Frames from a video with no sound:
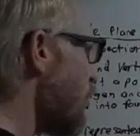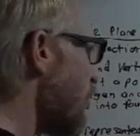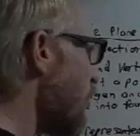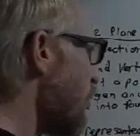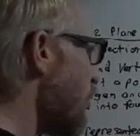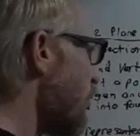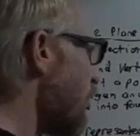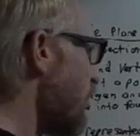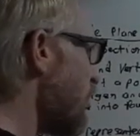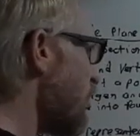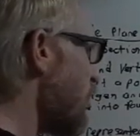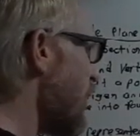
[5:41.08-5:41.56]

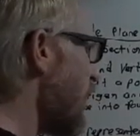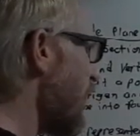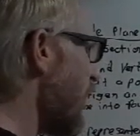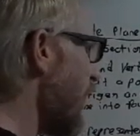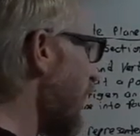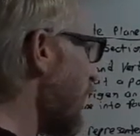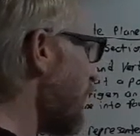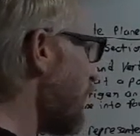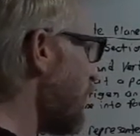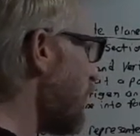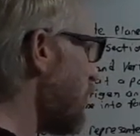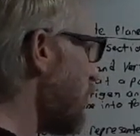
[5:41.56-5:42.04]
So to the
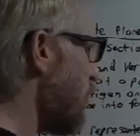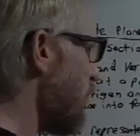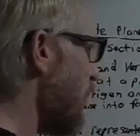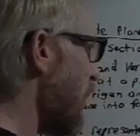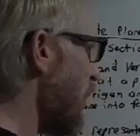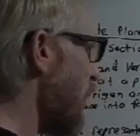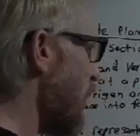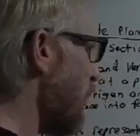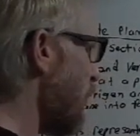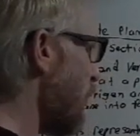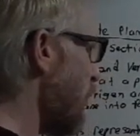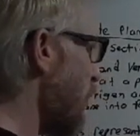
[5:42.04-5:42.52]
left, so
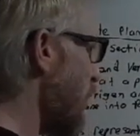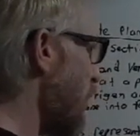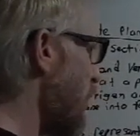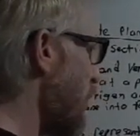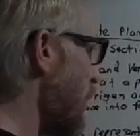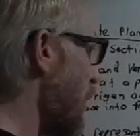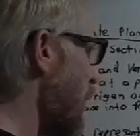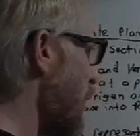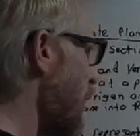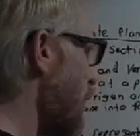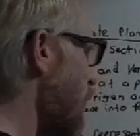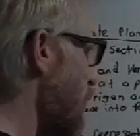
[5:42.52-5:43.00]
-1,
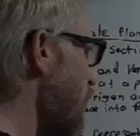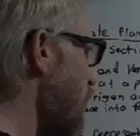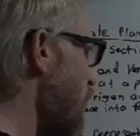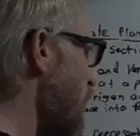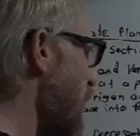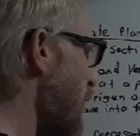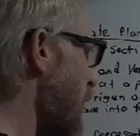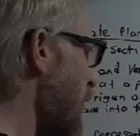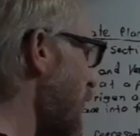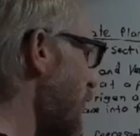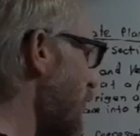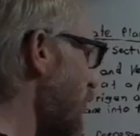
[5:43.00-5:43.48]
-2,
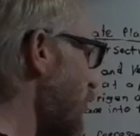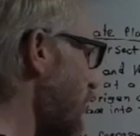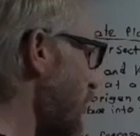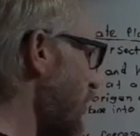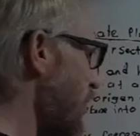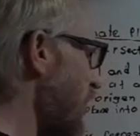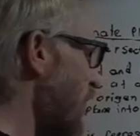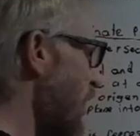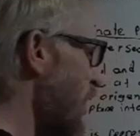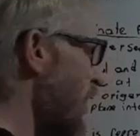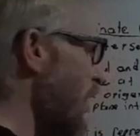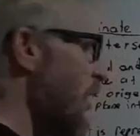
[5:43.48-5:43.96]

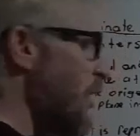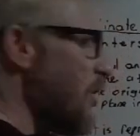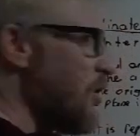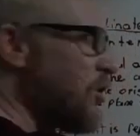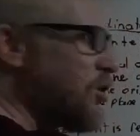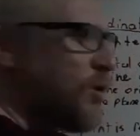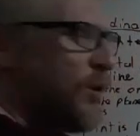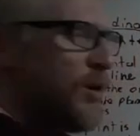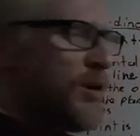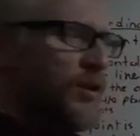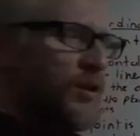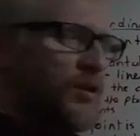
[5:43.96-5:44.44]
-3.
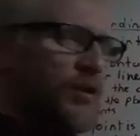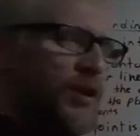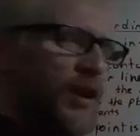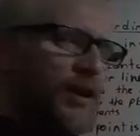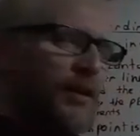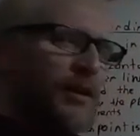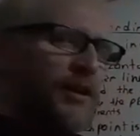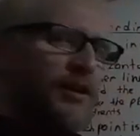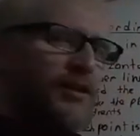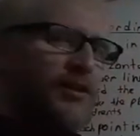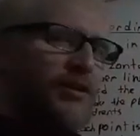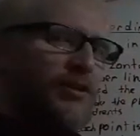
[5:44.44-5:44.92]
So I know that
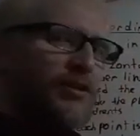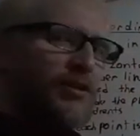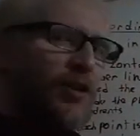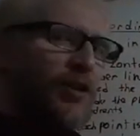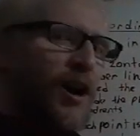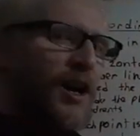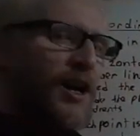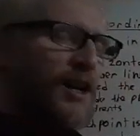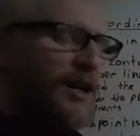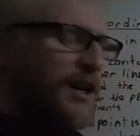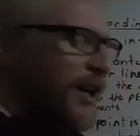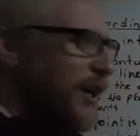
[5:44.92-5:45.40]
I'm going to
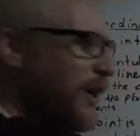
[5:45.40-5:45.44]
start at